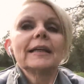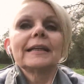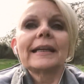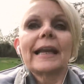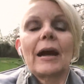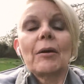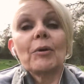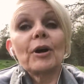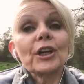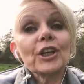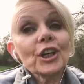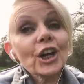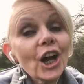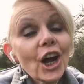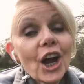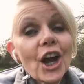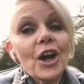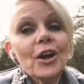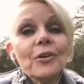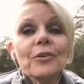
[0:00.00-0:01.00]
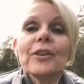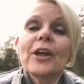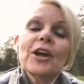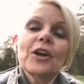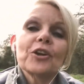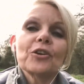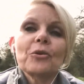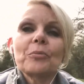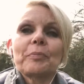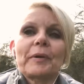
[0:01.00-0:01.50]
Now, I know that
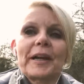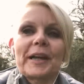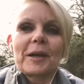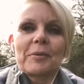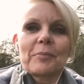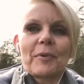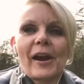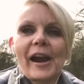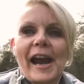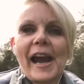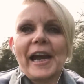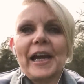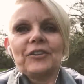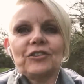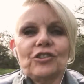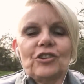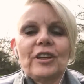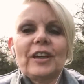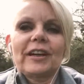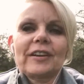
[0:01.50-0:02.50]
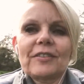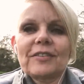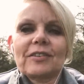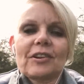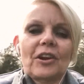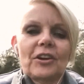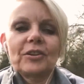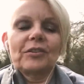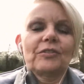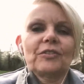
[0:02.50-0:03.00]
good old Brené Brown, she has
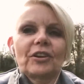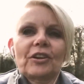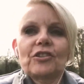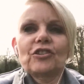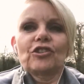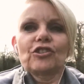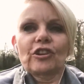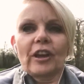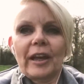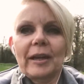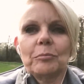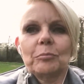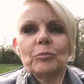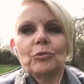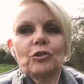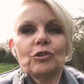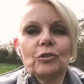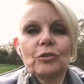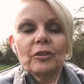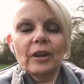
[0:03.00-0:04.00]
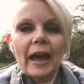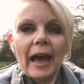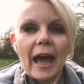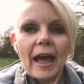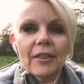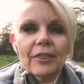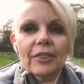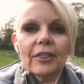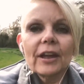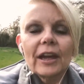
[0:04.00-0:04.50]
kind of done shame to
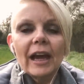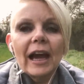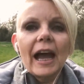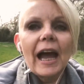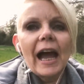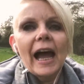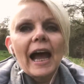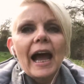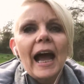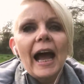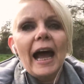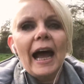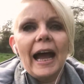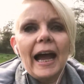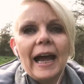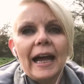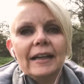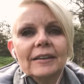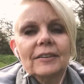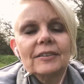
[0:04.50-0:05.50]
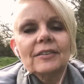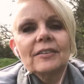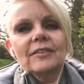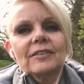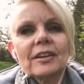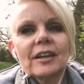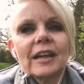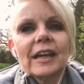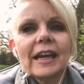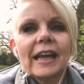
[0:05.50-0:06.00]
death,
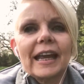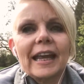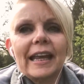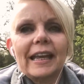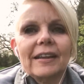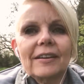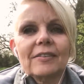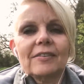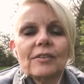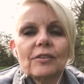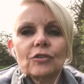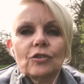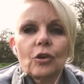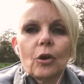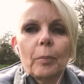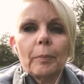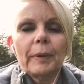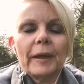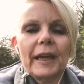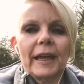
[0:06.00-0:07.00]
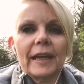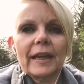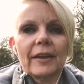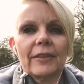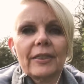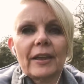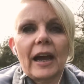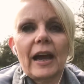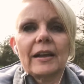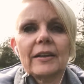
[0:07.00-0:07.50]
and it's a
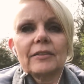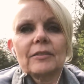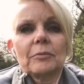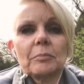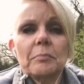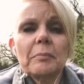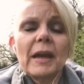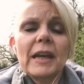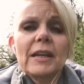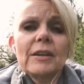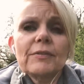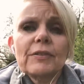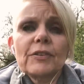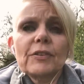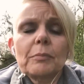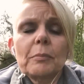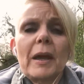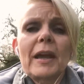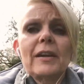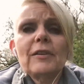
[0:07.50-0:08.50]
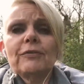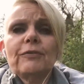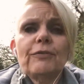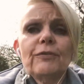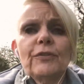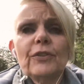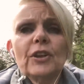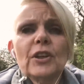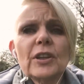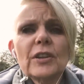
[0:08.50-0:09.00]
topic that many of us may have
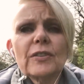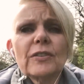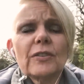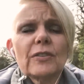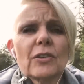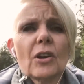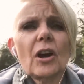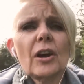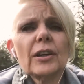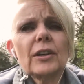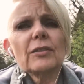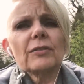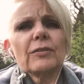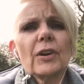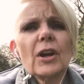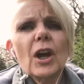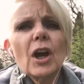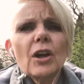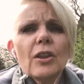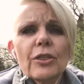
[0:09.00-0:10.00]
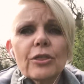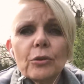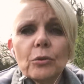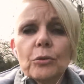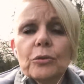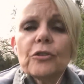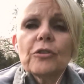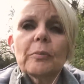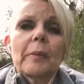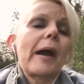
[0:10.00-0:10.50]
first kind of
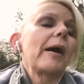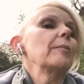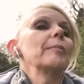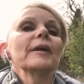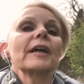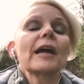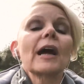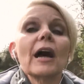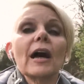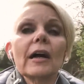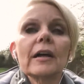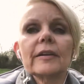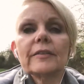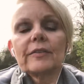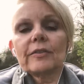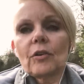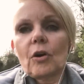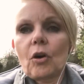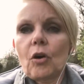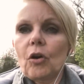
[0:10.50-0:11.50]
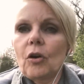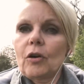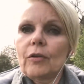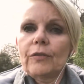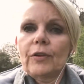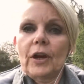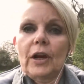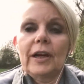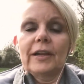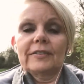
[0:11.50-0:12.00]
thought about because
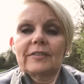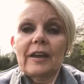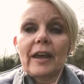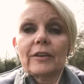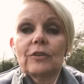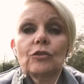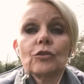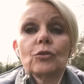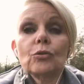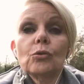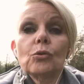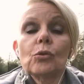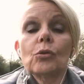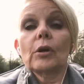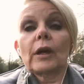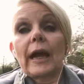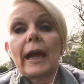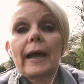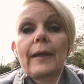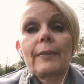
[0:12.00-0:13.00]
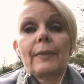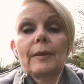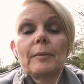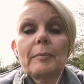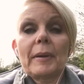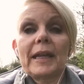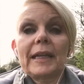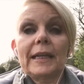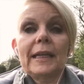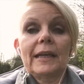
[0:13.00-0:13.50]
of her TED Talk and the
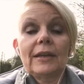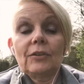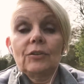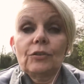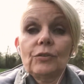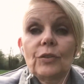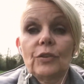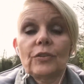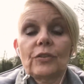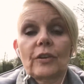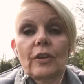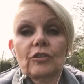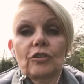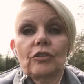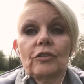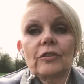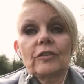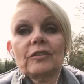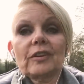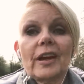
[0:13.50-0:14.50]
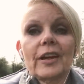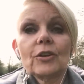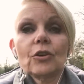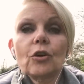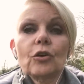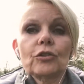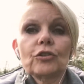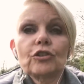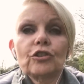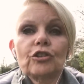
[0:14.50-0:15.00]
many interviews that she's done
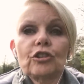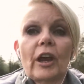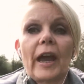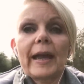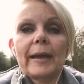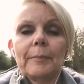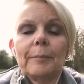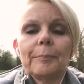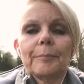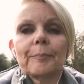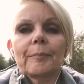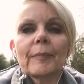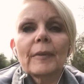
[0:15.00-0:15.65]
on shame.